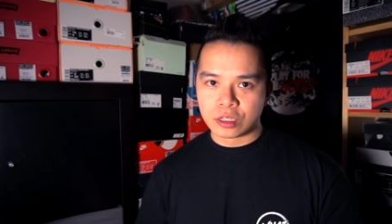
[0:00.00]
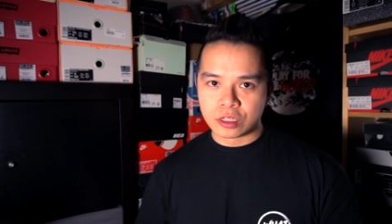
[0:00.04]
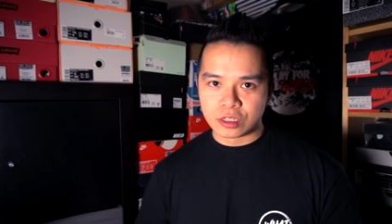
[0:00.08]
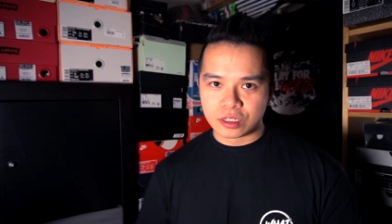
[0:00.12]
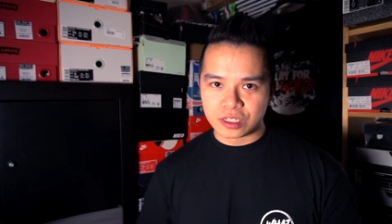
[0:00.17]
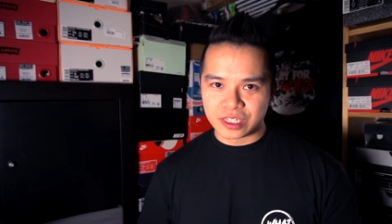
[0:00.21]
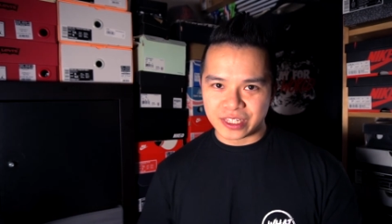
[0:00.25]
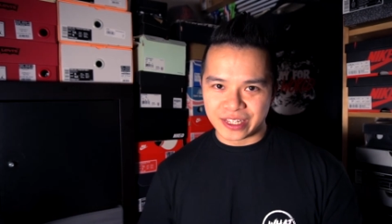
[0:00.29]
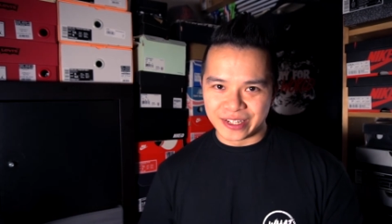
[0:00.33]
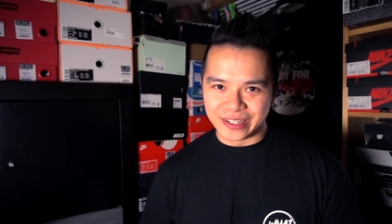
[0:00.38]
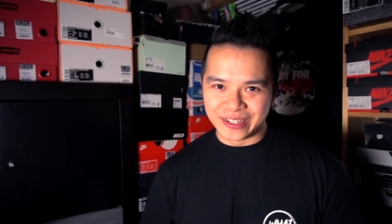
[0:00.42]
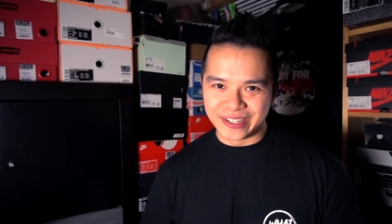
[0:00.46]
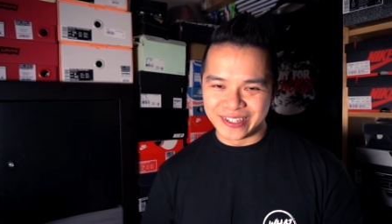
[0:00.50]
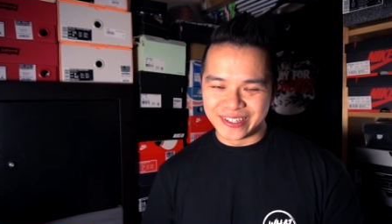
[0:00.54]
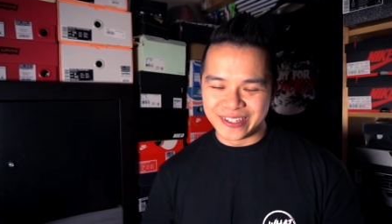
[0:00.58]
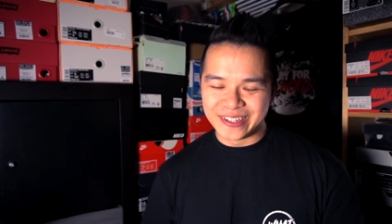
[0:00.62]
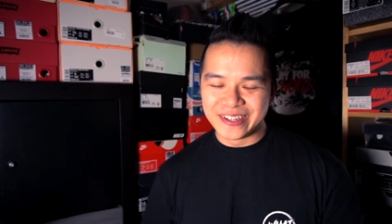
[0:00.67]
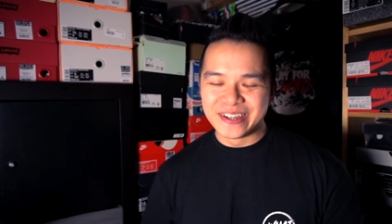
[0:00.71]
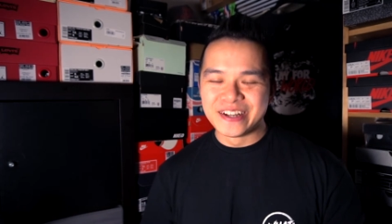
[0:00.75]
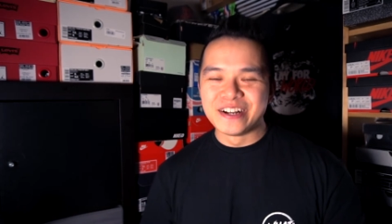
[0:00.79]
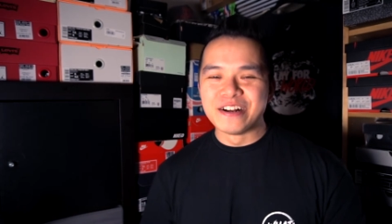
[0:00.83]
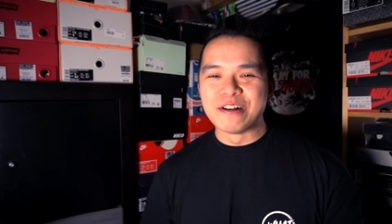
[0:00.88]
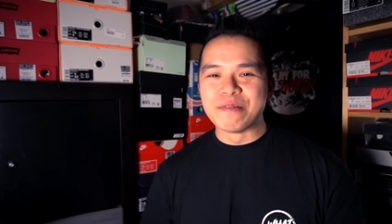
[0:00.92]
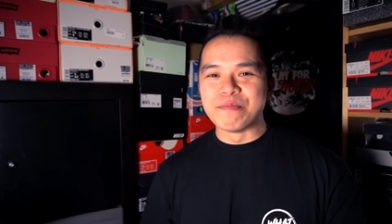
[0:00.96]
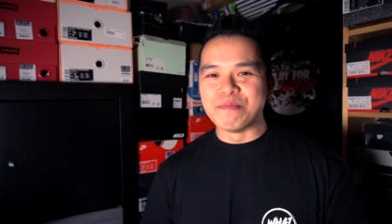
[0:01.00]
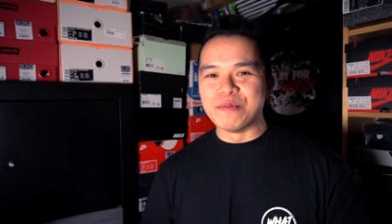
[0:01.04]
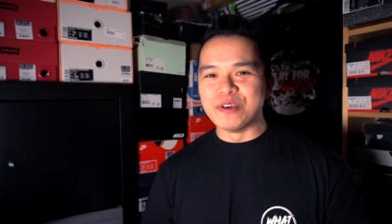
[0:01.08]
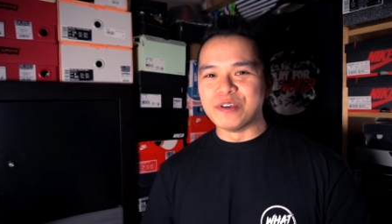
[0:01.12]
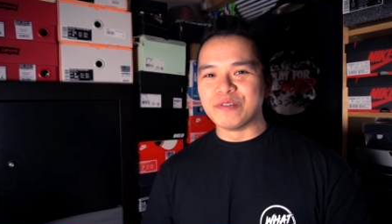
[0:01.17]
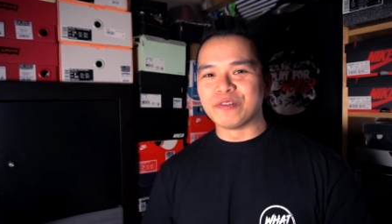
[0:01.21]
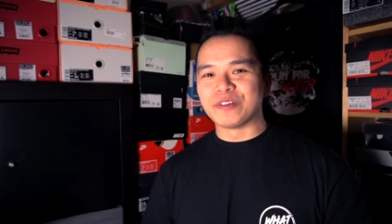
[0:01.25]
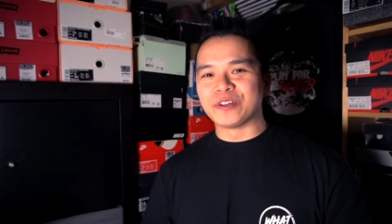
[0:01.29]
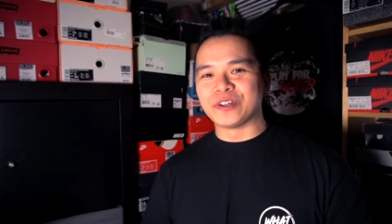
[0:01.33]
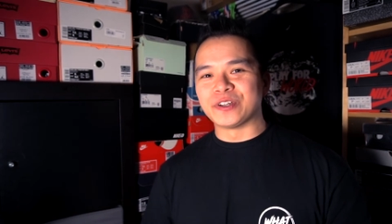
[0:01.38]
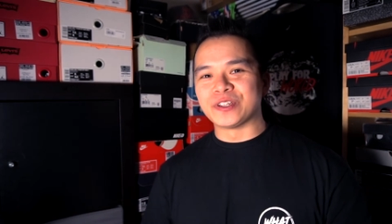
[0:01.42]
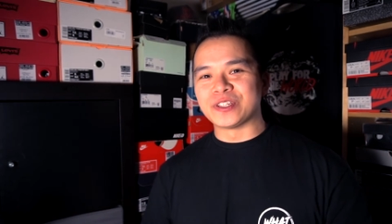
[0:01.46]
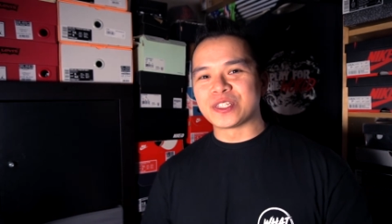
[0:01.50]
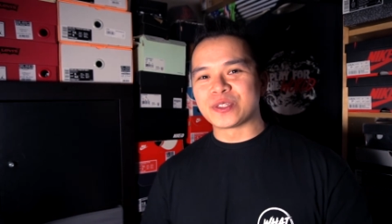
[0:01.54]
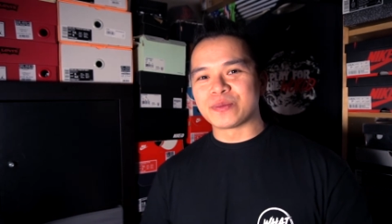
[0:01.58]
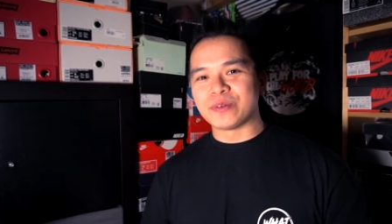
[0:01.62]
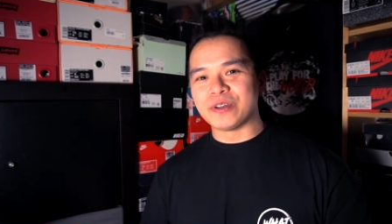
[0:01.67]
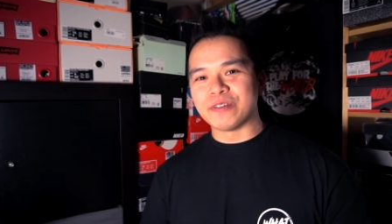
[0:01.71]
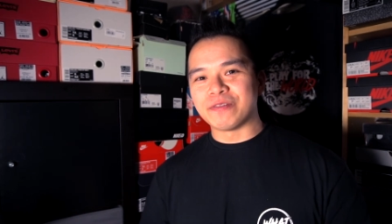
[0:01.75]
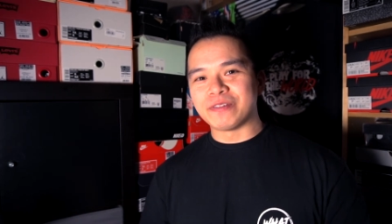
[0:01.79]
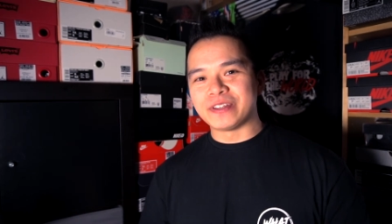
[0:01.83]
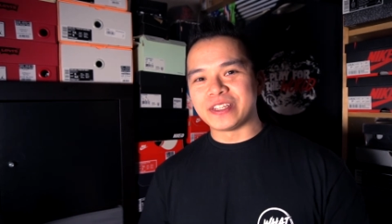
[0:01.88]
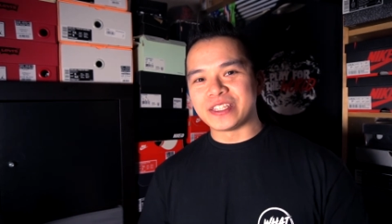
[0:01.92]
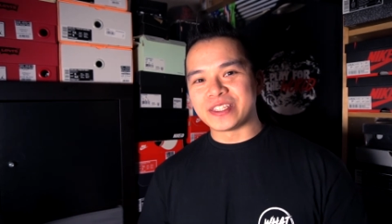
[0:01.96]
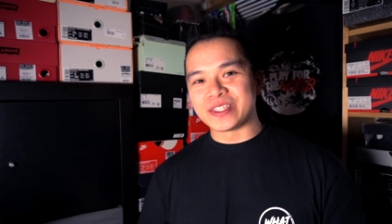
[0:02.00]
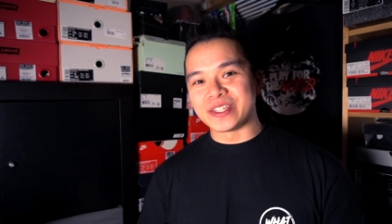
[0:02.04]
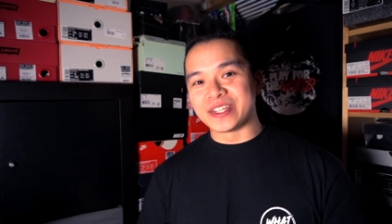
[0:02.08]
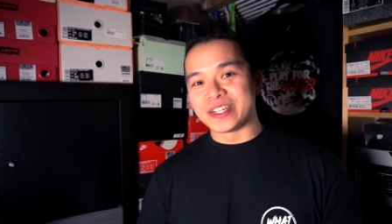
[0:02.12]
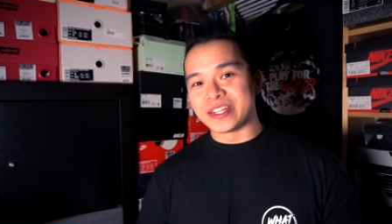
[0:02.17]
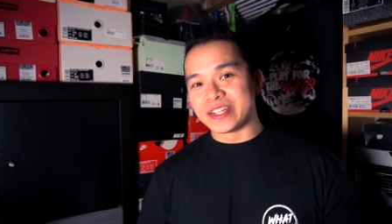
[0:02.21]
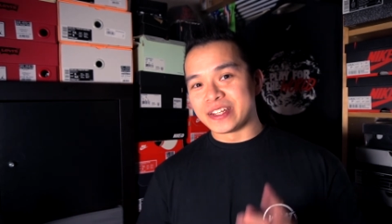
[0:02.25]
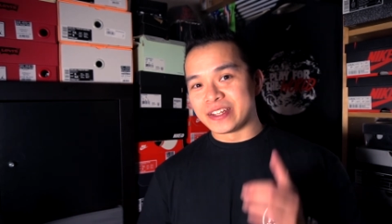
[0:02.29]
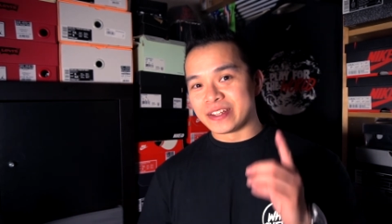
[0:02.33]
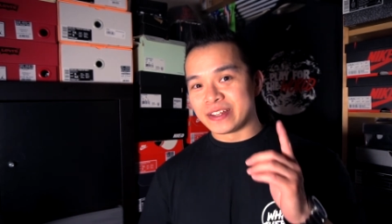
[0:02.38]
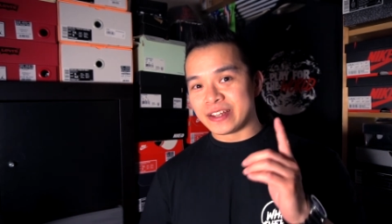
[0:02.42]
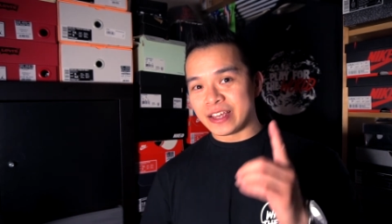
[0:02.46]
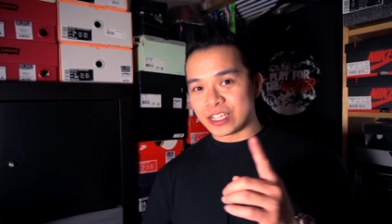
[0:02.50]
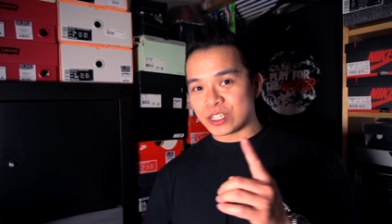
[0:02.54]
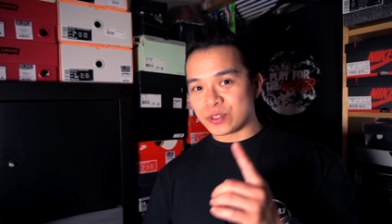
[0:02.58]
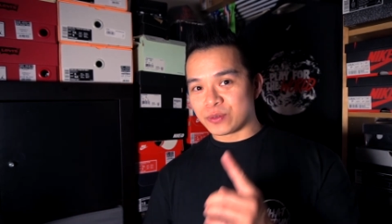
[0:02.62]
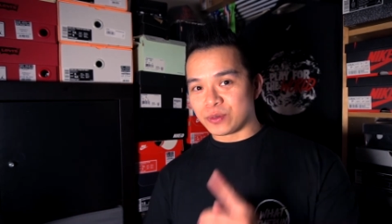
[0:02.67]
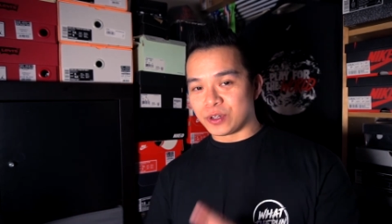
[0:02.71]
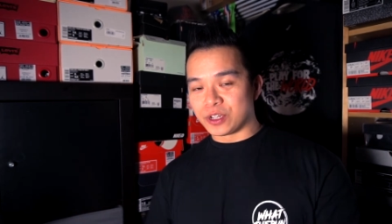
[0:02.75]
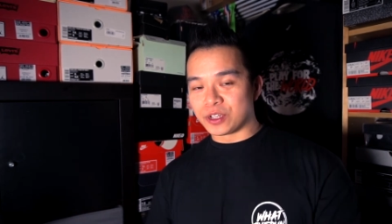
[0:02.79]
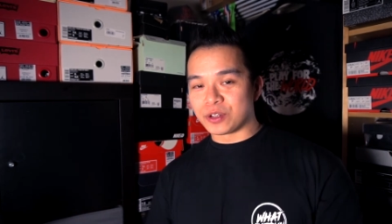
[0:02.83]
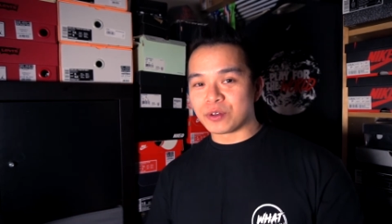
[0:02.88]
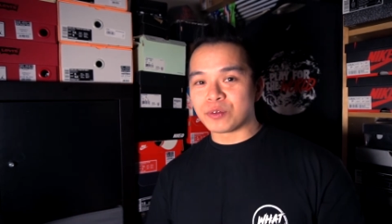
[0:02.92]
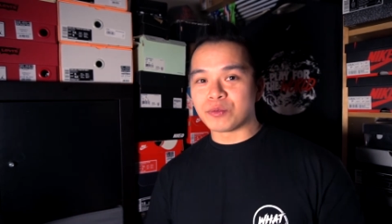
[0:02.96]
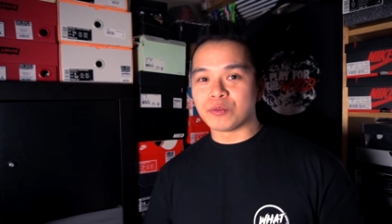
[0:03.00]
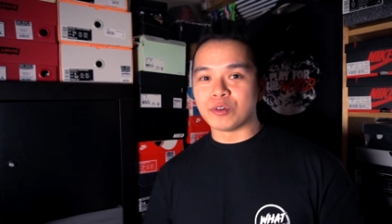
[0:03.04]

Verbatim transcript: So, moving on swiftly to the next one,